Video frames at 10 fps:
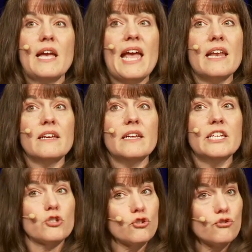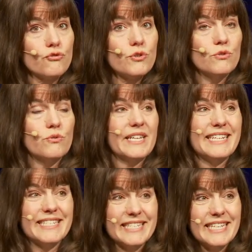And it's true,
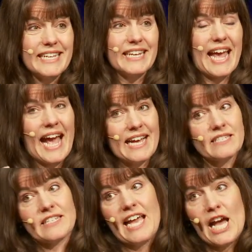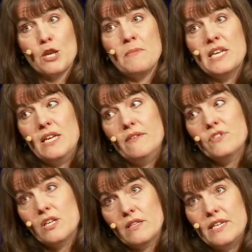he did ask Adam and Eve
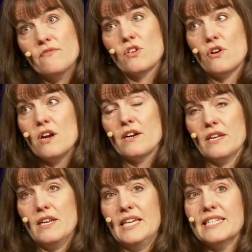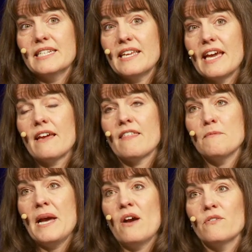to leave the garden, he did kick
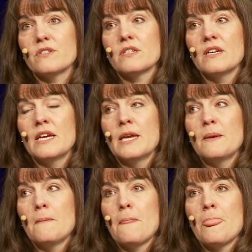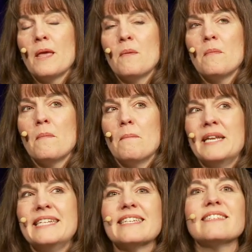them out. But
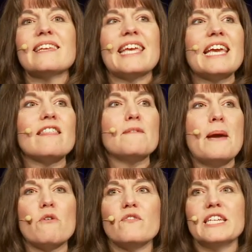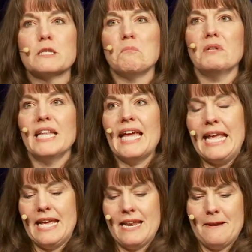he doesn't kick them out of his
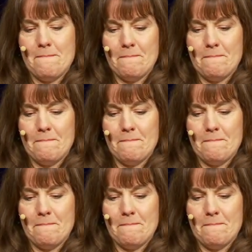plan.